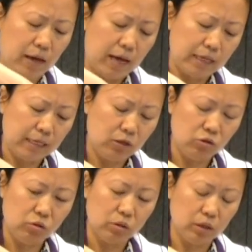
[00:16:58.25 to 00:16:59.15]
I tend to
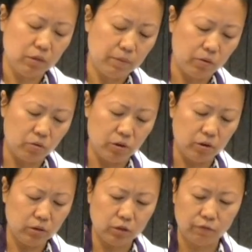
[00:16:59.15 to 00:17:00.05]
use a little bit of
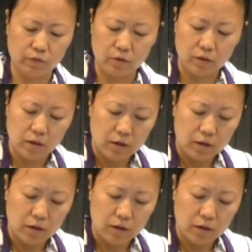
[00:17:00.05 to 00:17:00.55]
oil just for